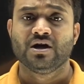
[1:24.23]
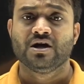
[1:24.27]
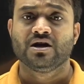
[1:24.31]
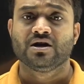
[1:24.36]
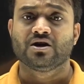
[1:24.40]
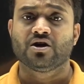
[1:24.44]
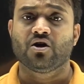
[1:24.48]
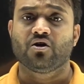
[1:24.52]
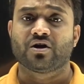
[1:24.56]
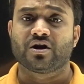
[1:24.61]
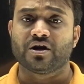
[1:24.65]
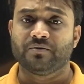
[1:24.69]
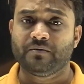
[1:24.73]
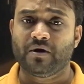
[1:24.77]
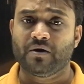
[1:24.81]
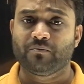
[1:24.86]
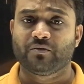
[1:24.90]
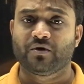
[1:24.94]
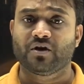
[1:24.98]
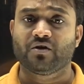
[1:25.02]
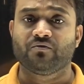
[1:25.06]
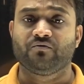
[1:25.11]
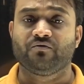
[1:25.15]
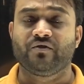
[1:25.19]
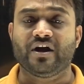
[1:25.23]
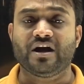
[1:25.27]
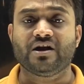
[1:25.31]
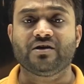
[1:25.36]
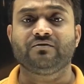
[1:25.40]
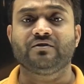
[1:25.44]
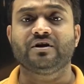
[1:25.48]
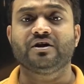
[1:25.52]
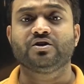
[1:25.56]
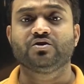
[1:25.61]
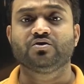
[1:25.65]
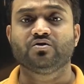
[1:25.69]
Now remember,
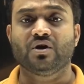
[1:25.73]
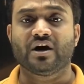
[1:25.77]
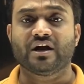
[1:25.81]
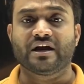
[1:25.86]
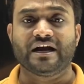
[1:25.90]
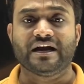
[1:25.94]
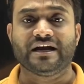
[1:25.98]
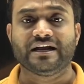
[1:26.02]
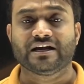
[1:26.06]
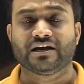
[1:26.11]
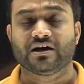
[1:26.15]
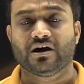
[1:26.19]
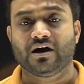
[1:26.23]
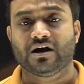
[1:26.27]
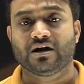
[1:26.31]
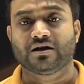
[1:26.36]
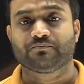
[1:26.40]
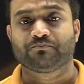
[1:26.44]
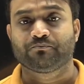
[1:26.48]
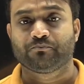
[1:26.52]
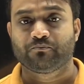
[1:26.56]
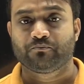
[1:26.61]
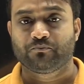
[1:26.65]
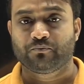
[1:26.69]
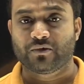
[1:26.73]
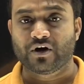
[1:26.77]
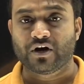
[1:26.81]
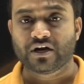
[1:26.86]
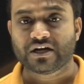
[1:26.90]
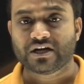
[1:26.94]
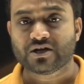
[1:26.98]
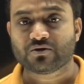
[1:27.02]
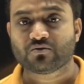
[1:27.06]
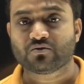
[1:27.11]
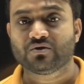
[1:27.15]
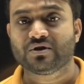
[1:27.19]
whenever you are adding a
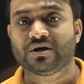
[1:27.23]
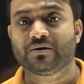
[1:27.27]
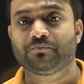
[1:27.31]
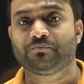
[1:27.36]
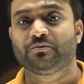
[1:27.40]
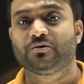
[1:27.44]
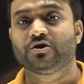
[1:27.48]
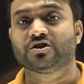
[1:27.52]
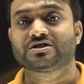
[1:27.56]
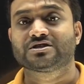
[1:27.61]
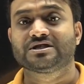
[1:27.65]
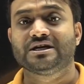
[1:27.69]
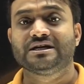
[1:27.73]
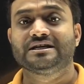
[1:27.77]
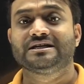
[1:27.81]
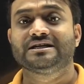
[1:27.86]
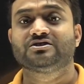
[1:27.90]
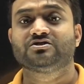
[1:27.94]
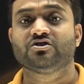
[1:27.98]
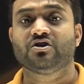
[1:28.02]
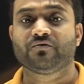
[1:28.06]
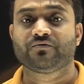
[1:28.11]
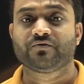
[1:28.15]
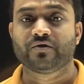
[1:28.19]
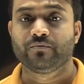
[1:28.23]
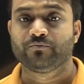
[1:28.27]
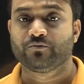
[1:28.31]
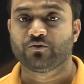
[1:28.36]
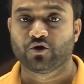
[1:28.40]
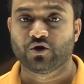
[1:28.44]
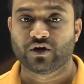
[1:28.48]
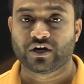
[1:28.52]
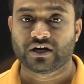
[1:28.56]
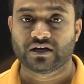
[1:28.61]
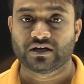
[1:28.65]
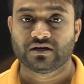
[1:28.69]
particular percentage of
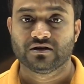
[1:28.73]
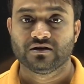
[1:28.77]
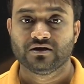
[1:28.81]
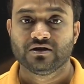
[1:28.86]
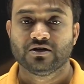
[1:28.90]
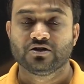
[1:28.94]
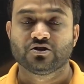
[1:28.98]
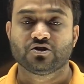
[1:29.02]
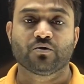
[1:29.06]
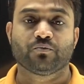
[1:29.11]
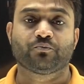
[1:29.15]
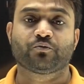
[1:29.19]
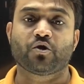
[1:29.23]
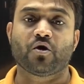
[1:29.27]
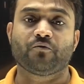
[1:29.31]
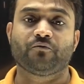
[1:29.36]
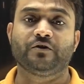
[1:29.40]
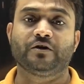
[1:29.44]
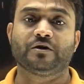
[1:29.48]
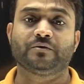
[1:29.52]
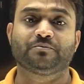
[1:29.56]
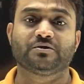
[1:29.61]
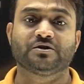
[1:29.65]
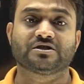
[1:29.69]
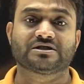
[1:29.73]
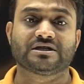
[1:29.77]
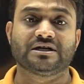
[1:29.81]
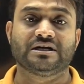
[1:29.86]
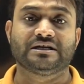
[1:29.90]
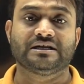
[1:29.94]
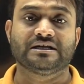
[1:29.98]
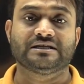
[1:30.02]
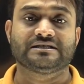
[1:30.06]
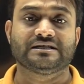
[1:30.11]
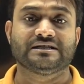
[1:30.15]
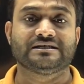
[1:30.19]
impurity, the profit
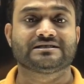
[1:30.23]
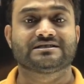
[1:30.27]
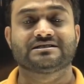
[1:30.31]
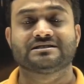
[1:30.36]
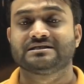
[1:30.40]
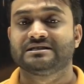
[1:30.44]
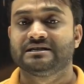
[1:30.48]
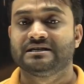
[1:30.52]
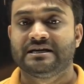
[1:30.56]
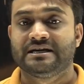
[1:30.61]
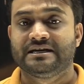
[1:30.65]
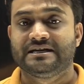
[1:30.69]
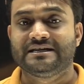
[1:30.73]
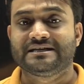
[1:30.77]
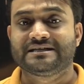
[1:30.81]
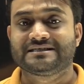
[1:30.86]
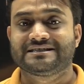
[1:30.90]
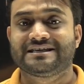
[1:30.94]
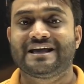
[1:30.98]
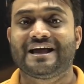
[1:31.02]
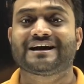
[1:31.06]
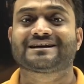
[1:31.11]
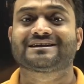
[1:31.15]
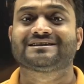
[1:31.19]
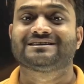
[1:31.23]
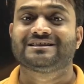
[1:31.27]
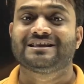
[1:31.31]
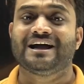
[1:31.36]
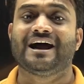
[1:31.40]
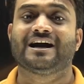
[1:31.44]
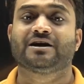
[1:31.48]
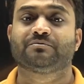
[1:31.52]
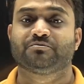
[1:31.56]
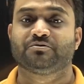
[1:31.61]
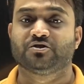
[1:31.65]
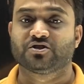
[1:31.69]
percentage is exact
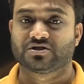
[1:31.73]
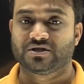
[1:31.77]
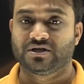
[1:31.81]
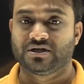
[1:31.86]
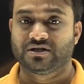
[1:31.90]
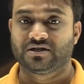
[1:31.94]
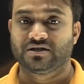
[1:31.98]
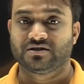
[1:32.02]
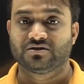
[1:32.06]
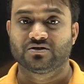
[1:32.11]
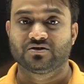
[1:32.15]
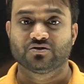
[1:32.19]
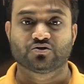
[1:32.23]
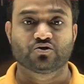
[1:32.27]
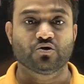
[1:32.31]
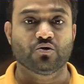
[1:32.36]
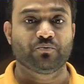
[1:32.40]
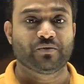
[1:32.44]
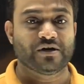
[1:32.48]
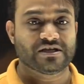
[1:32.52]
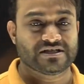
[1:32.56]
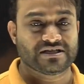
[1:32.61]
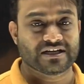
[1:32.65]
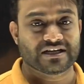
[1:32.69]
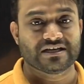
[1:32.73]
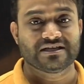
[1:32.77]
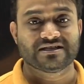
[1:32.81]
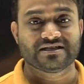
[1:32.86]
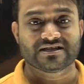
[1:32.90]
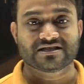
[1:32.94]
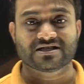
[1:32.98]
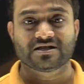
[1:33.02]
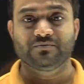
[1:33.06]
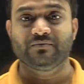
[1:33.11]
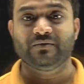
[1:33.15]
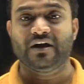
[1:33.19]
that percentage. So basically,
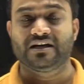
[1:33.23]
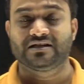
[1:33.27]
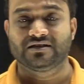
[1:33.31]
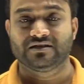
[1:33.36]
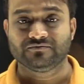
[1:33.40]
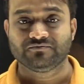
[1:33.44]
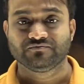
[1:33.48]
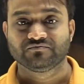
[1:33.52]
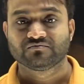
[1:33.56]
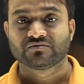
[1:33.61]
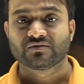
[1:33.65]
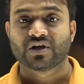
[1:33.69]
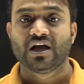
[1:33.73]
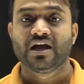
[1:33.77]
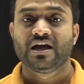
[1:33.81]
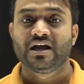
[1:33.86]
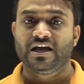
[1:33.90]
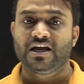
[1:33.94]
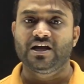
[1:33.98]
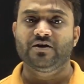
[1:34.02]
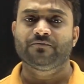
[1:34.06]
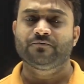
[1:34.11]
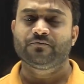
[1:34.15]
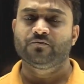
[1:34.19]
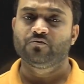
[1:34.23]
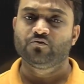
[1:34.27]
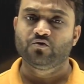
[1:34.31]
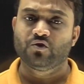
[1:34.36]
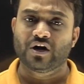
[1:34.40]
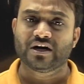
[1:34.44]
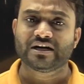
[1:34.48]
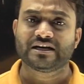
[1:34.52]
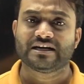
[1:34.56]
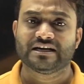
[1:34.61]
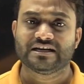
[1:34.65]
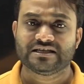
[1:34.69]
just imagine if
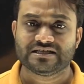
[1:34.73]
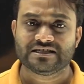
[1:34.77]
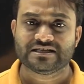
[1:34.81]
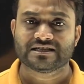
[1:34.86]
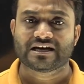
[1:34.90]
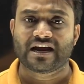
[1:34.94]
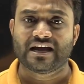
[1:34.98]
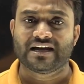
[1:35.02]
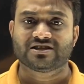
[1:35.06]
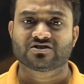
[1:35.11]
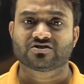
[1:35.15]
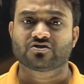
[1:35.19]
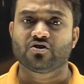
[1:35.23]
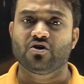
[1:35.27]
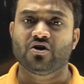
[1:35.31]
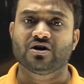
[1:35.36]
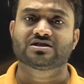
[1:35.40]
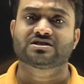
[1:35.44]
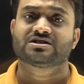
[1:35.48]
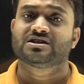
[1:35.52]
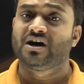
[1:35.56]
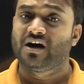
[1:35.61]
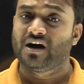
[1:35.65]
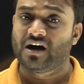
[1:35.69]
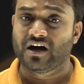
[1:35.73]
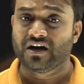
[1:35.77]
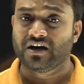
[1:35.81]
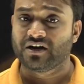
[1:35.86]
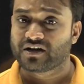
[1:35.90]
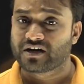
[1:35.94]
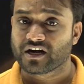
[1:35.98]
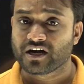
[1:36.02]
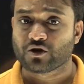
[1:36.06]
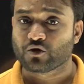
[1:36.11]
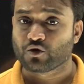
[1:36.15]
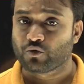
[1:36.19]
1 kg rice cost
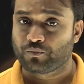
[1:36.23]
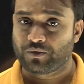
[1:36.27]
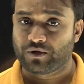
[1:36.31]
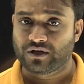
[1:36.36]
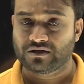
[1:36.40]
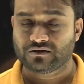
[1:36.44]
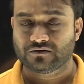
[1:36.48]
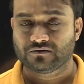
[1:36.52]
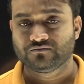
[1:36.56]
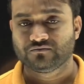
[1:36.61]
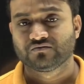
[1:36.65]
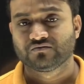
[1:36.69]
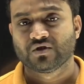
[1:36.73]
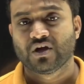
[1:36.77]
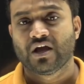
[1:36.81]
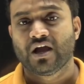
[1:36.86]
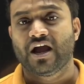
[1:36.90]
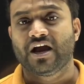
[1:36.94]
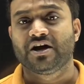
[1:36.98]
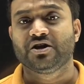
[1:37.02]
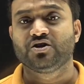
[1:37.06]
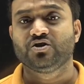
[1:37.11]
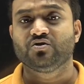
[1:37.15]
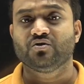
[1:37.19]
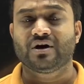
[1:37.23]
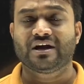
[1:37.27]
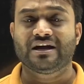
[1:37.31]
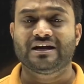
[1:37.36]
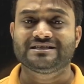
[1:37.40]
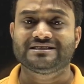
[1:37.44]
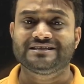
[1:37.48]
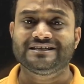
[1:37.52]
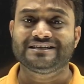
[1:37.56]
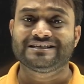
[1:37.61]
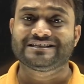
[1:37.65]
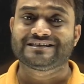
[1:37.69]
100 rupees and you are
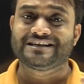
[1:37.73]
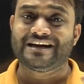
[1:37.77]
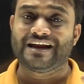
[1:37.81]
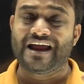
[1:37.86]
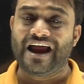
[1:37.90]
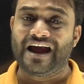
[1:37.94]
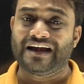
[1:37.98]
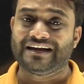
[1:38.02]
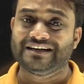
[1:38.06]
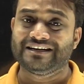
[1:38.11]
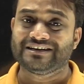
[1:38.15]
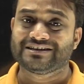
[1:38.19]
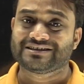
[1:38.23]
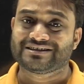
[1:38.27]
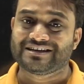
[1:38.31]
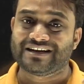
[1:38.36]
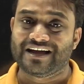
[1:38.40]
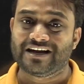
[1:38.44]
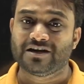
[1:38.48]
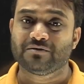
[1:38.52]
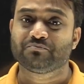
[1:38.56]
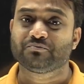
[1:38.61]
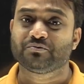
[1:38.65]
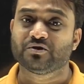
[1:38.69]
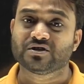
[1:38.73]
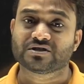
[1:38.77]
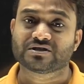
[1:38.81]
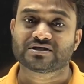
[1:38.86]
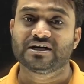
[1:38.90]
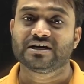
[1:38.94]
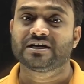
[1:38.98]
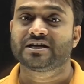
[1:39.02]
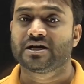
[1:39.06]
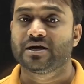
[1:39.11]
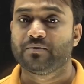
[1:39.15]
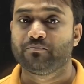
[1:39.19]
adding
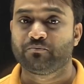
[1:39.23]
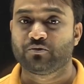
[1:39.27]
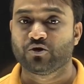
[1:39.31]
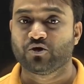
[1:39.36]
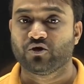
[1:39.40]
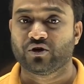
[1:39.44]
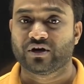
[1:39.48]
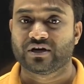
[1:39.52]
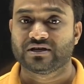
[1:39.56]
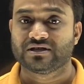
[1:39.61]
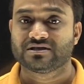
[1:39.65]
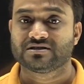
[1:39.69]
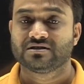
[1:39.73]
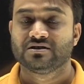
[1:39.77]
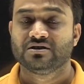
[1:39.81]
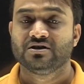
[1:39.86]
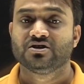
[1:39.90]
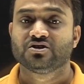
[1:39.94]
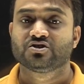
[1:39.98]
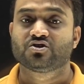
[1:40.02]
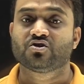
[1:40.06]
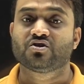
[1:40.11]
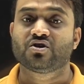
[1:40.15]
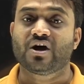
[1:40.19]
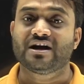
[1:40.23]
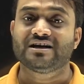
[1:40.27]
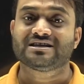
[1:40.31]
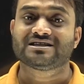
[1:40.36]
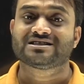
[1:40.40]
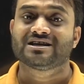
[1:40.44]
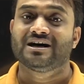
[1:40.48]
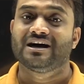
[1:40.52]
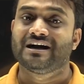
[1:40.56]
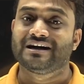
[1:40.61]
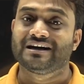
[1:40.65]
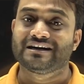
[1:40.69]
10% impurities, so now it's
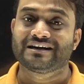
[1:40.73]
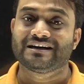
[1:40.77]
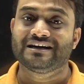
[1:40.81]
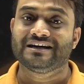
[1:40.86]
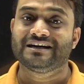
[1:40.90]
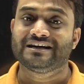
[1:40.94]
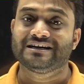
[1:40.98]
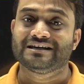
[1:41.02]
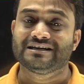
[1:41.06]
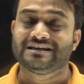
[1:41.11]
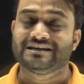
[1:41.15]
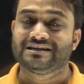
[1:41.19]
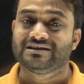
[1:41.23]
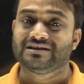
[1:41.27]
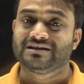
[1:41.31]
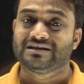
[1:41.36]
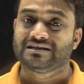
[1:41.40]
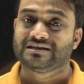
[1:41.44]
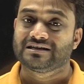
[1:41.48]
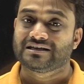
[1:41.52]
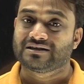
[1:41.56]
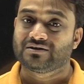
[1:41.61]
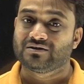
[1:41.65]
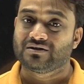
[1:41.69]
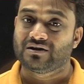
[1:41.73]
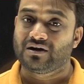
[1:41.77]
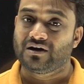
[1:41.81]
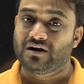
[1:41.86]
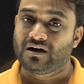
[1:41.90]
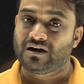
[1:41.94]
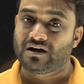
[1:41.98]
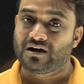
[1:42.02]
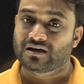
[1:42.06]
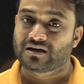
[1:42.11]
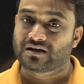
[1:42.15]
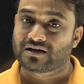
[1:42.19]
100
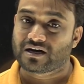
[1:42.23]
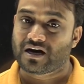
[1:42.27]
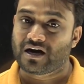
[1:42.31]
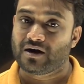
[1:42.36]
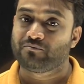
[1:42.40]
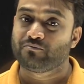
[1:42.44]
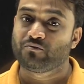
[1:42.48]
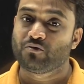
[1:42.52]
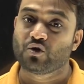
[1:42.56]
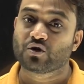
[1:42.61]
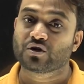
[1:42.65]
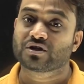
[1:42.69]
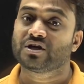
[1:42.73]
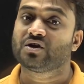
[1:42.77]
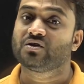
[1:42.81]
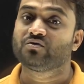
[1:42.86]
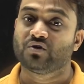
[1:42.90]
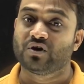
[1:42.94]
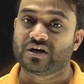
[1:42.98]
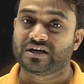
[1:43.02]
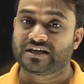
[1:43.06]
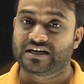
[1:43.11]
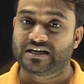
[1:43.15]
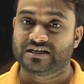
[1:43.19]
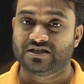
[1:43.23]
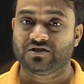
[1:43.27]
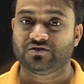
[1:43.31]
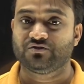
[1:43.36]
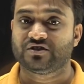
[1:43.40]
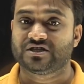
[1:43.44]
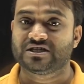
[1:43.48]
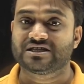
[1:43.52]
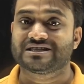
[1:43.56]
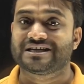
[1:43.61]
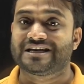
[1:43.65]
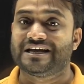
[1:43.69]
gram more than 1 kg, which
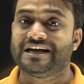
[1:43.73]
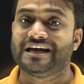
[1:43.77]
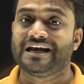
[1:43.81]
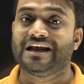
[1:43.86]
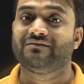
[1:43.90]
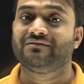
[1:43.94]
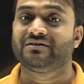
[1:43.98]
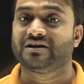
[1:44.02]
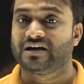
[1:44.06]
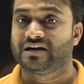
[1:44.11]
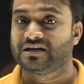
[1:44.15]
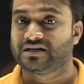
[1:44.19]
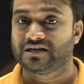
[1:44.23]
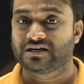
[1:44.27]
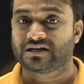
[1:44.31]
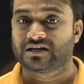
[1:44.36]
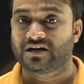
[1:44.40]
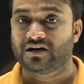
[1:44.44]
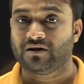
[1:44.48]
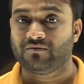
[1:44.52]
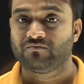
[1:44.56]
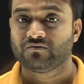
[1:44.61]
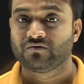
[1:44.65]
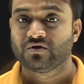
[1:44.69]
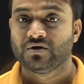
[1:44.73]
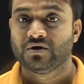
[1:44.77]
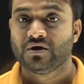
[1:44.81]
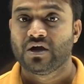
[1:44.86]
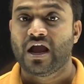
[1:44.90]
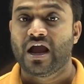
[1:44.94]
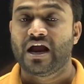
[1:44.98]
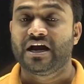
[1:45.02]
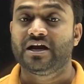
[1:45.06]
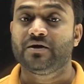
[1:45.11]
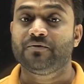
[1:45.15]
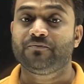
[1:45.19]
is 1100 gram.
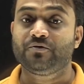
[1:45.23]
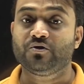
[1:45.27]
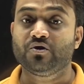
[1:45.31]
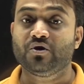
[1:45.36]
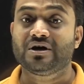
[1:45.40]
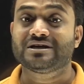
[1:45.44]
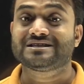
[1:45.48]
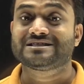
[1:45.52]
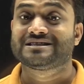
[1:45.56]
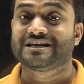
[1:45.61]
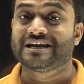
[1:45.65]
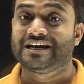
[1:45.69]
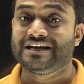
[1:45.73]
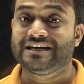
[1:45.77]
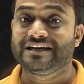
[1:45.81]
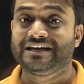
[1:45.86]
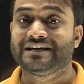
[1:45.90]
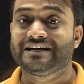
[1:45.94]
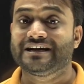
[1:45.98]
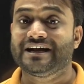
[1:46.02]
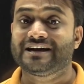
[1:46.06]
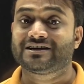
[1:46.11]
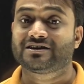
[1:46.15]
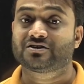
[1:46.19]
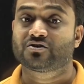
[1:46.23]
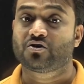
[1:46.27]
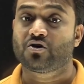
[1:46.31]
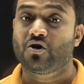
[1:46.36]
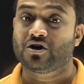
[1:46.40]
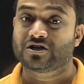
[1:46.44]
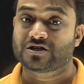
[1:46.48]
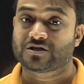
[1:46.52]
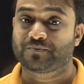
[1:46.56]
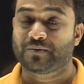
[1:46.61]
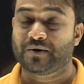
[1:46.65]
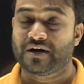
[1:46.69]
And if you are selling it at
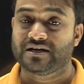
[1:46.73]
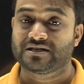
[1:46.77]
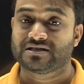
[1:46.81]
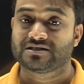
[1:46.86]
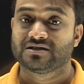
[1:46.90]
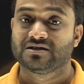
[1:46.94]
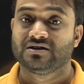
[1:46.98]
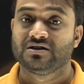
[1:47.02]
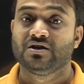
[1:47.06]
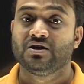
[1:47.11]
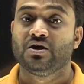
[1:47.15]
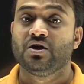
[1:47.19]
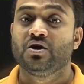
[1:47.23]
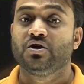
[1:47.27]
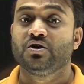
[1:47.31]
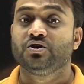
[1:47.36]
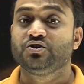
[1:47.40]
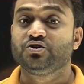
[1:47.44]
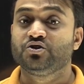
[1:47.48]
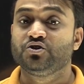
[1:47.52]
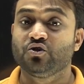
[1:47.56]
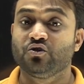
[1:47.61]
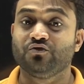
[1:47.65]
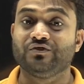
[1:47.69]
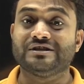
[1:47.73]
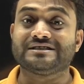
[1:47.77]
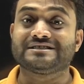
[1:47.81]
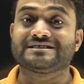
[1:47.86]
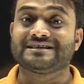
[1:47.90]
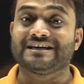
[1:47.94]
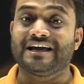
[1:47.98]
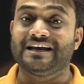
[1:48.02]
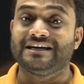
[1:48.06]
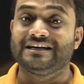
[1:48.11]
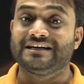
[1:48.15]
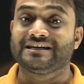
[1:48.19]
cost price, you will
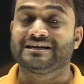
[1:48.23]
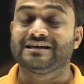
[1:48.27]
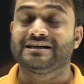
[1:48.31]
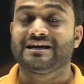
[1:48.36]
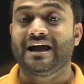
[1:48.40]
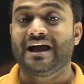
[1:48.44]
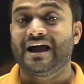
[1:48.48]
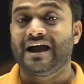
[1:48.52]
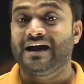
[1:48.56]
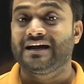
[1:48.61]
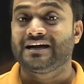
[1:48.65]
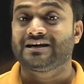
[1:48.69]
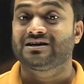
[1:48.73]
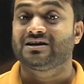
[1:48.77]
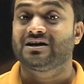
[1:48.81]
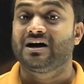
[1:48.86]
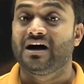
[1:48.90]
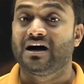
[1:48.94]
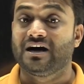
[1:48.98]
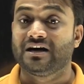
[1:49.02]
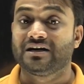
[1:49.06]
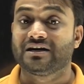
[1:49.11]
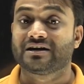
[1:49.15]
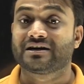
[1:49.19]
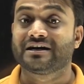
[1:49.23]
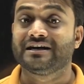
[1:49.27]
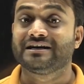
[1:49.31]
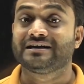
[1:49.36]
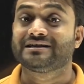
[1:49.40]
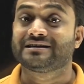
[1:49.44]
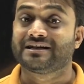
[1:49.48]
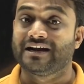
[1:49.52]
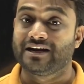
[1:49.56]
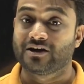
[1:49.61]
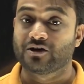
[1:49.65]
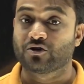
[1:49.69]
sell it at
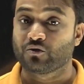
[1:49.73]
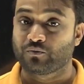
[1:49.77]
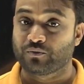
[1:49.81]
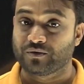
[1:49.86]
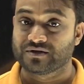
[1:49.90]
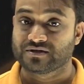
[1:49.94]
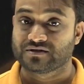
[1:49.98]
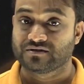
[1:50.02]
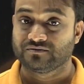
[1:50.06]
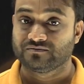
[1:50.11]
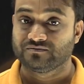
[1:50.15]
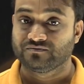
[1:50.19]
110 rupees.